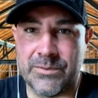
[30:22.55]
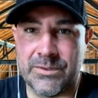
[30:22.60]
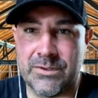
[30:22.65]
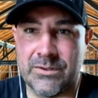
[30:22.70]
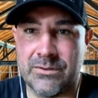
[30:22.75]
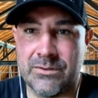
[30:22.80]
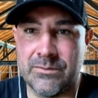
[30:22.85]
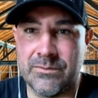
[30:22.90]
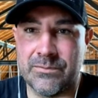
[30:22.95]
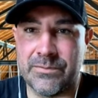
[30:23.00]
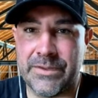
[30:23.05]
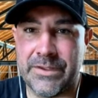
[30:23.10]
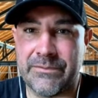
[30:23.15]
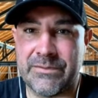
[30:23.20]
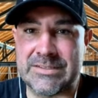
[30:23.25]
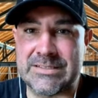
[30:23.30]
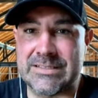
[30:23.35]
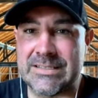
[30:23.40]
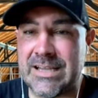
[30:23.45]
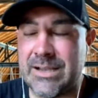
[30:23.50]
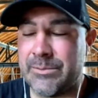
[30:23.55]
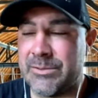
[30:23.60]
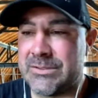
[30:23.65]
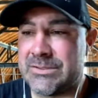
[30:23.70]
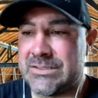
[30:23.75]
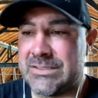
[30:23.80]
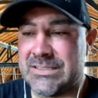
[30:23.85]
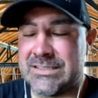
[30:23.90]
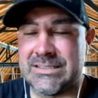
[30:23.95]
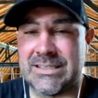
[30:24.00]
You know, I've
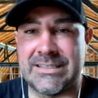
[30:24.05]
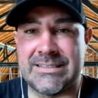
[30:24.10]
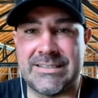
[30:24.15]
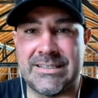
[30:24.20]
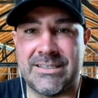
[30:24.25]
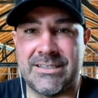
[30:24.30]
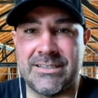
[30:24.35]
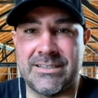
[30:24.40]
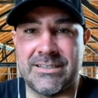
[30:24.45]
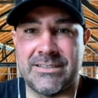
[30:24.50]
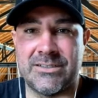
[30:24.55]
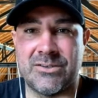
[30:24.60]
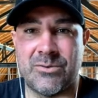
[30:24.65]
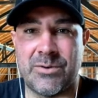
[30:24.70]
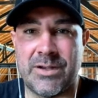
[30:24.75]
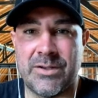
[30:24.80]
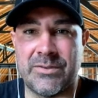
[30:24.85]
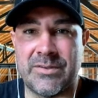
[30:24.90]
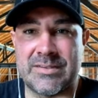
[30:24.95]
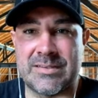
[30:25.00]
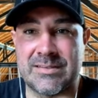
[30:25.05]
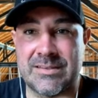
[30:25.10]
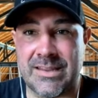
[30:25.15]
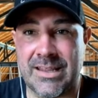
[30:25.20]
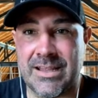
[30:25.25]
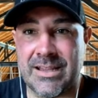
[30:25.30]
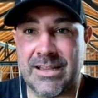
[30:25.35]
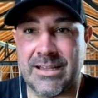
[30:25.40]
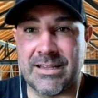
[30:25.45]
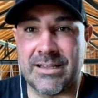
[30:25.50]
established this identity around this
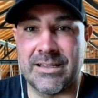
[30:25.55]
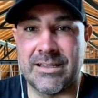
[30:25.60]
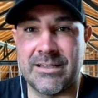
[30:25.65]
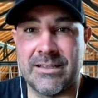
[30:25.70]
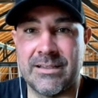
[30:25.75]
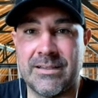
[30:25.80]
thing.